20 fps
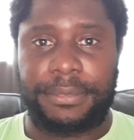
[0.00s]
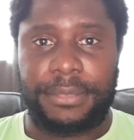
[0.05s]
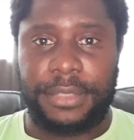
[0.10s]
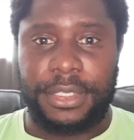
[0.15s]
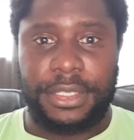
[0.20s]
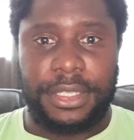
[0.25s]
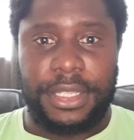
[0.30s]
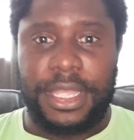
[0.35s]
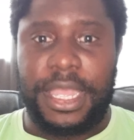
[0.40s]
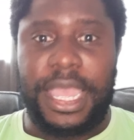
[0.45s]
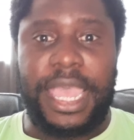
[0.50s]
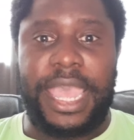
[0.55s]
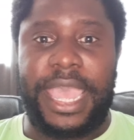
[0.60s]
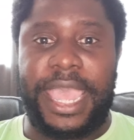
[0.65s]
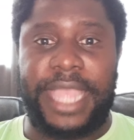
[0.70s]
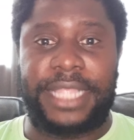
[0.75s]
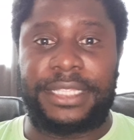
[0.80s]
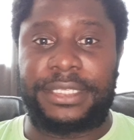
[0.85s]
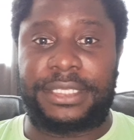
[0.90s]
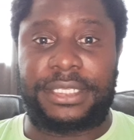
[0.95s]
bye-bye,
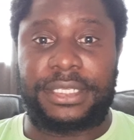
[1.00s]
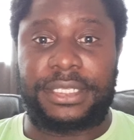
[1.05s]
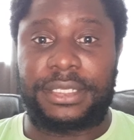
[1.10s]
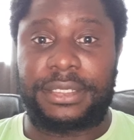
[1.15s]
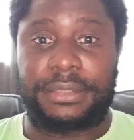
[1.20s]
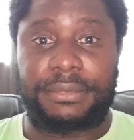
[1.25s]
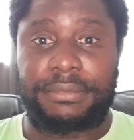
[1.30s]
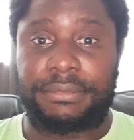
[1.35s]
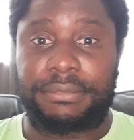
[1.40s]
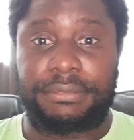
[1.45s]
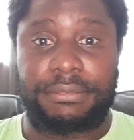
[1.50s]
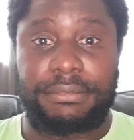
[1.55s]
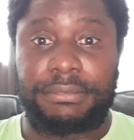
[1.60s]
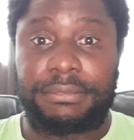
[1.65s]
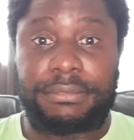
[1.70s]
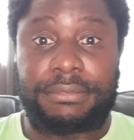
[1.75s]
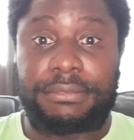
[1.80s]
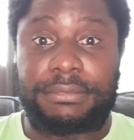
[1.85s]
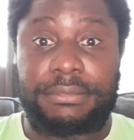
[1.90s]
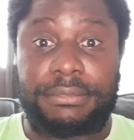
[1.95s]
Granit Xhaka.
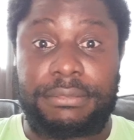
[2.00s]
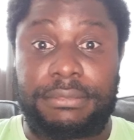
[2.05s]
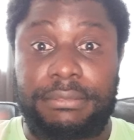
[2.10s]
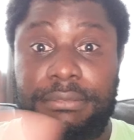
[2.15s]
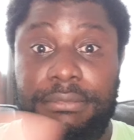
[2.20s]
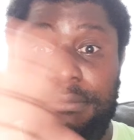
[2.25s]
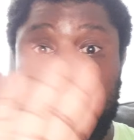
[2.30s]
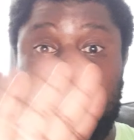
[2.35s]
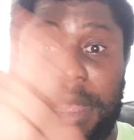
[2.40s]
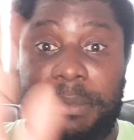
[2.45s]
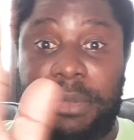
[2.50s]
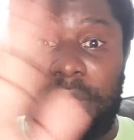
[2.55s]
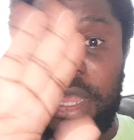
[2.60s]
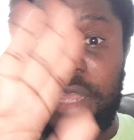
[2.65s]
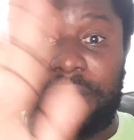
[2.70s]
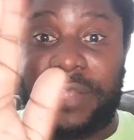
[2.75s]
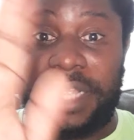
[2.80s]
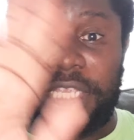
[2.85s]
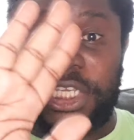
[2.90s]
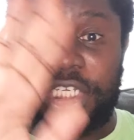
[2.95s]
You're left out of
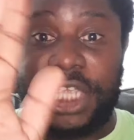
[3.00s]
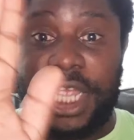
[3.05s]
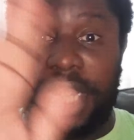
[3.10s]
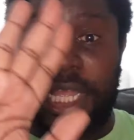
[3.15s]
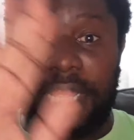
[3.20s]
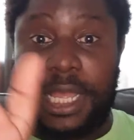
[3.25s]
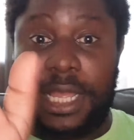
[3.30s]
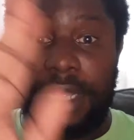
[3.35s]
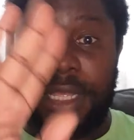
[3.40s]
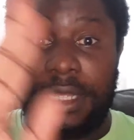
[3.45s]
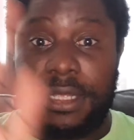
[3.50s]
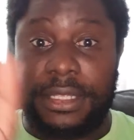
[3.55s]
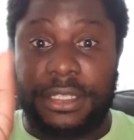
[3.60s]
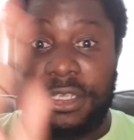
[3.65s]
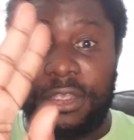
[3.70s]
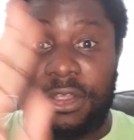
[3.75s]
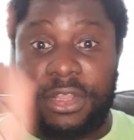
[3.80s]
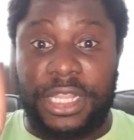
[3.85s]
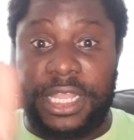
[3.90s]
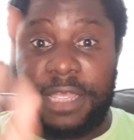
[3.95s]
my
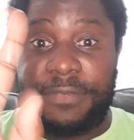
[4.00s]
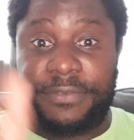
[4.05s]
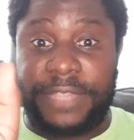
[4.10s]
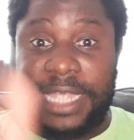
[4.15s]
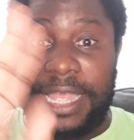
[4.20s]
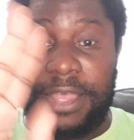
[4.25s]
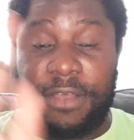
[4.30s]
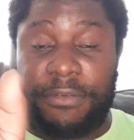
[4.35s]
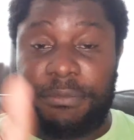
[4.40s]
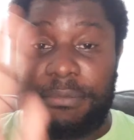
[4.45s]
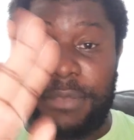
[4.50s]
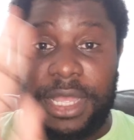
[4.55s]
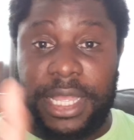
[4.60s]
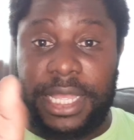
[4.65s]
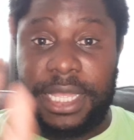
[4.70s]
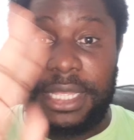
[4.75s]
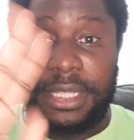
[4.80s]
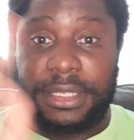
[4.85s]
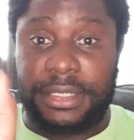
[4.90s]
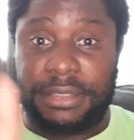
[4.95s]
plans
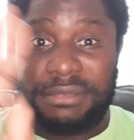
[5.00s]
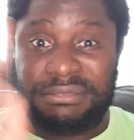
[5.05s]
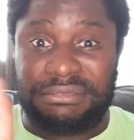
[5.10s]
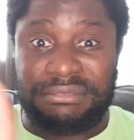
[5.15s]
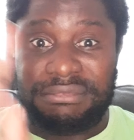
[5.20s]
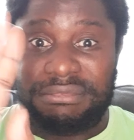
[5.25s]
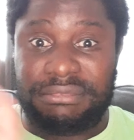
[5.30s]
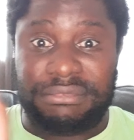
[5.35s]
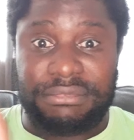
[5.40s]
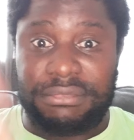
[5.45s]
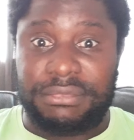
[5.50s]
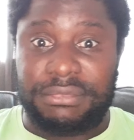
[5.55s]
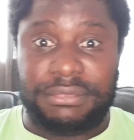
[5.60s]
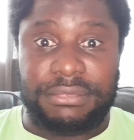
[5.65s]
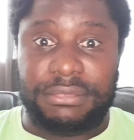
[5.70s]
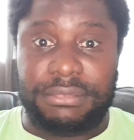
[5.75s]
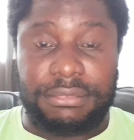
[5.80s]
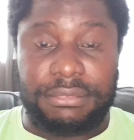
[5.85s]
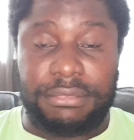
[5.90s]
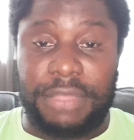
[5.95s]
for this game. You're
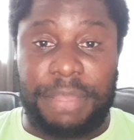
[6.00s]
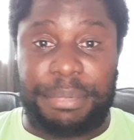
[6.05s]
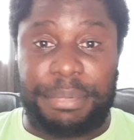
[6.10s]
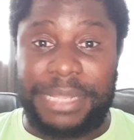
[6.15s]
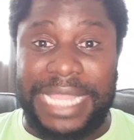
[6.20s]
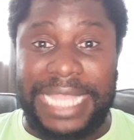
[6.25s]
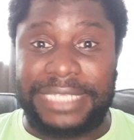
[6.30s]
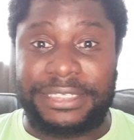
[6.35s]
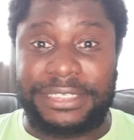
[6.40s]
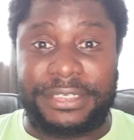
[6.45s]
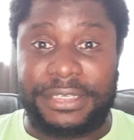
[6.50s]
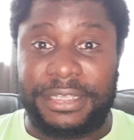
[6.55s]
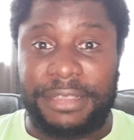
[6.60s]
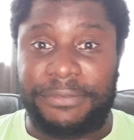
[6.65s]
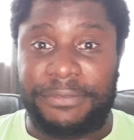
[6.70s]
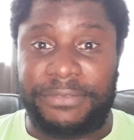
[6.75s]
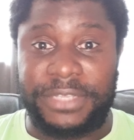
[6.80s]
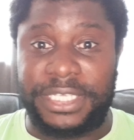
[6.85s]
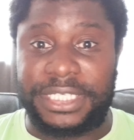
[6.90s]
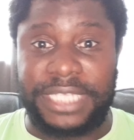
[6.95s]
not trusted.
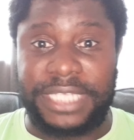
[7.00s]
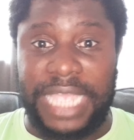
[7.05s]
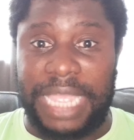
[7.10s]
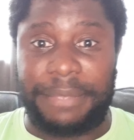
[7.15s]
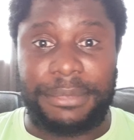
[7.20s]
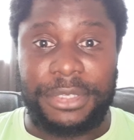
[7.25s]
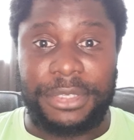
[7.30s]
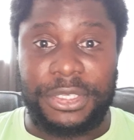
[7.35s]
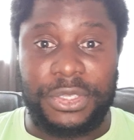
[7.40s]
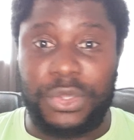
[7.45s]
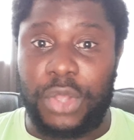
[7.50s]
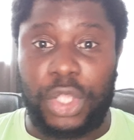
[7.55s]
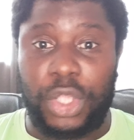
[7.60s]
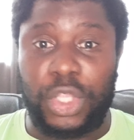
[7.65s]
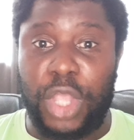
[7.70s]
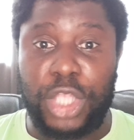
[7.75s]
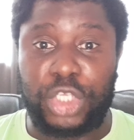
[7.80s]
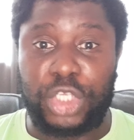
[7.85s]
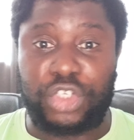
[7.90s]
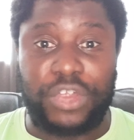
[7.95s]
You've had X
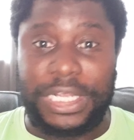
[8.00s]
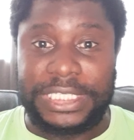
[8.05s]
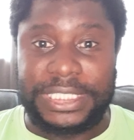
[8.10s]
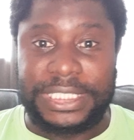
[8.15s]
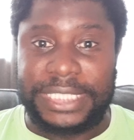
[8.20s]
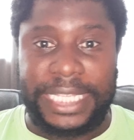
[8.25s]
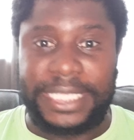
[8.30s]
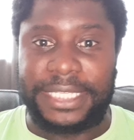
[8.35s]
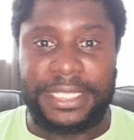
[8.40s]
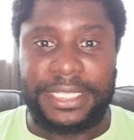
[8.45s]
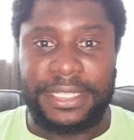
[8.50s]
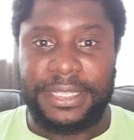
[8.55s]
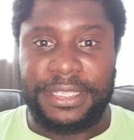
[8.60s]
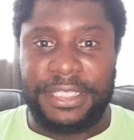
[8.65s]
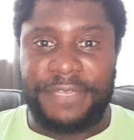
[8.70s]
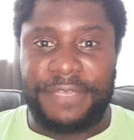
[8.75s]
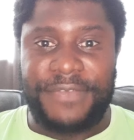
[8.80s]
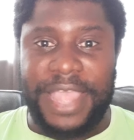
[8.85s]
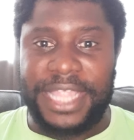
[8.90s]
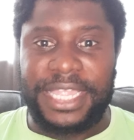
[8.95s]
amount of
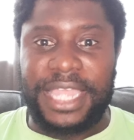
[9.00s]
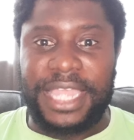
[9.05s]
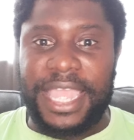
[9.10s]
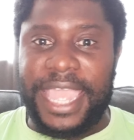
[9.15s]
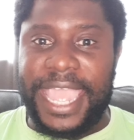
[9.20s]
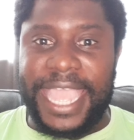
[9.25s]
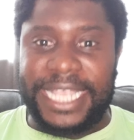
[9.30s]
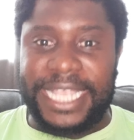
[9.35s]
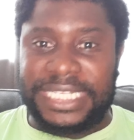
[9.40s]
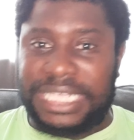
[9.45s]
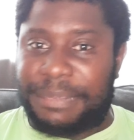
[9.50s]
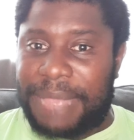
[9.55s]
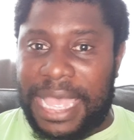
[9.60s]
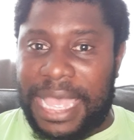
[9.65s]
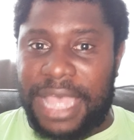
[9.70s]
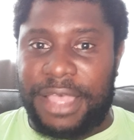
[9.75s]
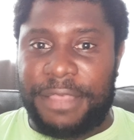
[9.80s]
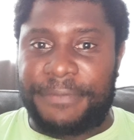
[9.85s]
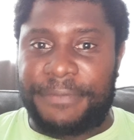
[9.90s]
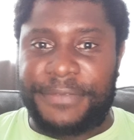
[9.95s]
big game
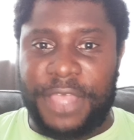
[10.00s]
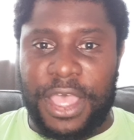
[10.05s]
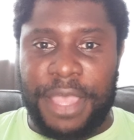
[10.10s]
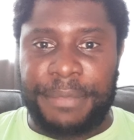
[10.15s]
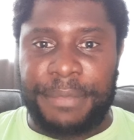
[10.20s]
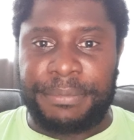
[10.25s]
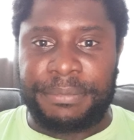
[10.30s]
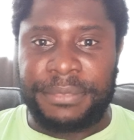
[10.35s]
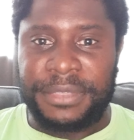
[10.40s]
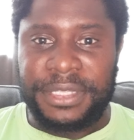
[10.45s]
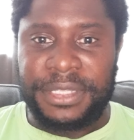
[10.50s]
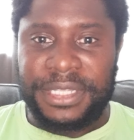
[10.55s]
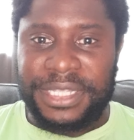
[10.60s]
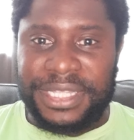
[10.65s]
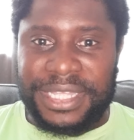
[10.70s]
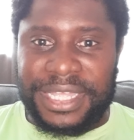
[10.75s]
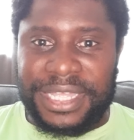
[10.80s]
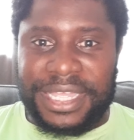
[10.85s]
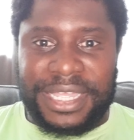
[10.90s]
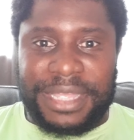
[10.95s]
moments away from
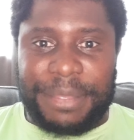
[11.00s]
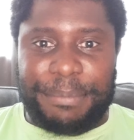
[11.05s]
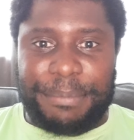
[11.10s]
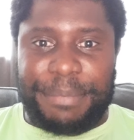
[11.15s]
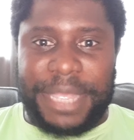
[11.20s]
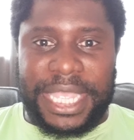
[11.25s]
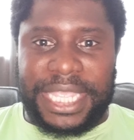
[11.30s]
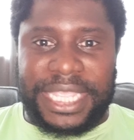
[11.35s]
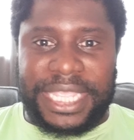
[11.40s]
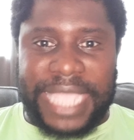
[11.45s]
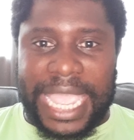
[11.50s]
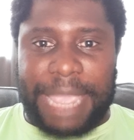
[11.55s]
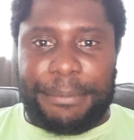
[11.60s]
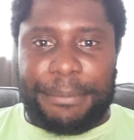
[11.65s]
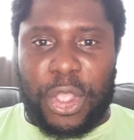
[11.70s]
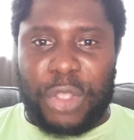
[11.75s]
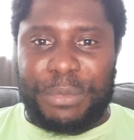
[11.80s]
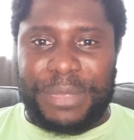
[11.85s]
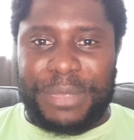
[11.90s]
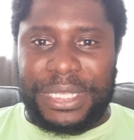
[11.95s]
home, and you are
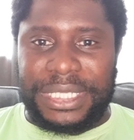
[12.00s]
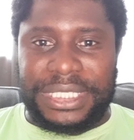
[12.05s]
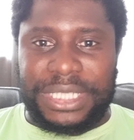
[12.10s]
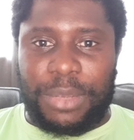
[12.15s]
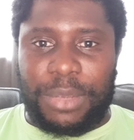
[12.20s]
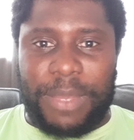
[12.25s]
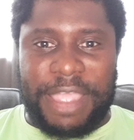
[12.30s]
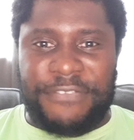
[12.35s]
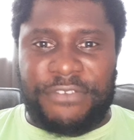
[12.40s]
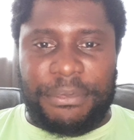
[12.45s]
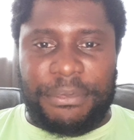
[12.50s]
so not trusted.